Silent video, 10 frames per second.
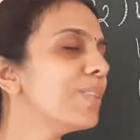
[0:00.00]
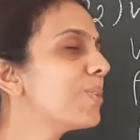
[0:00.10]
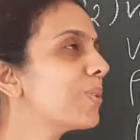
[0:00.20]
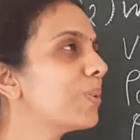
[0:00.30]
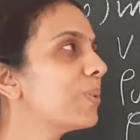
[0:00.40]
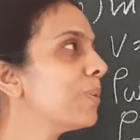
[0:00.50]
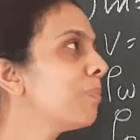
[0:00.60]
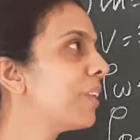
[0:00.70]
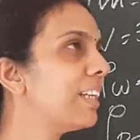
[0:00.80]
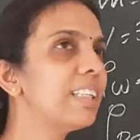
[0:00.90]
so
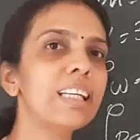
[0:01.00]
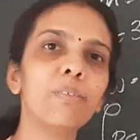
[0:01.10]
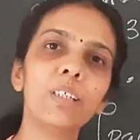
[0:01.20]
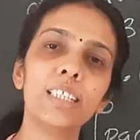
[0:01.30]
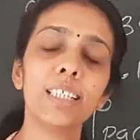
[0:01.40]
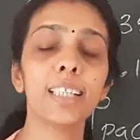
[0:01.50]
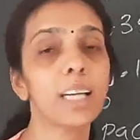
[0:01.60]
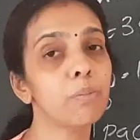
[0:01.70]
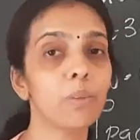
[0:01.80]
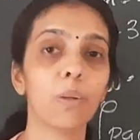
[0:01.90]
in the revision
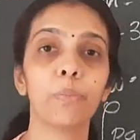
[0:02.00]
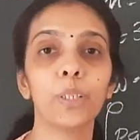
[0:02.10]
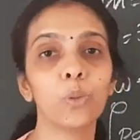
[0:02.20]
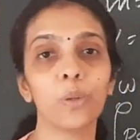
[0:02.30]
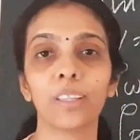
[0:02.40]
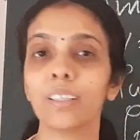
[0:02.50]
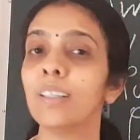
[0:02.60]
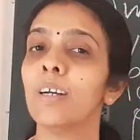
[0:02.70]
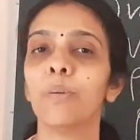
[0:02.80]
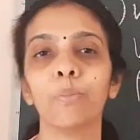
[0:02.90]
time we will be doing the
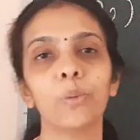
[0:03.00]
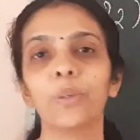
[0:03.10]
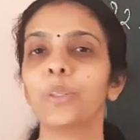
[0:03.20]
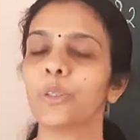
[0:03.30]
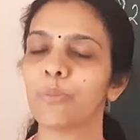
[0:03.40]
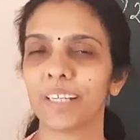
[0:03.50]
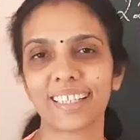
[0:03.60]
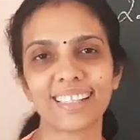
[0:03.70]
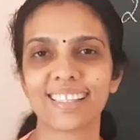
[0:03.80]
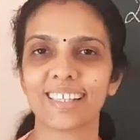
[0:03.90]
more
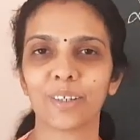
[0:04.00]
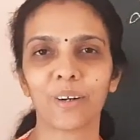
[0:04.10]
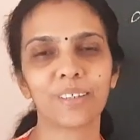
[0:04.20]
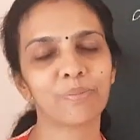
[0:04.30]
numericals and all.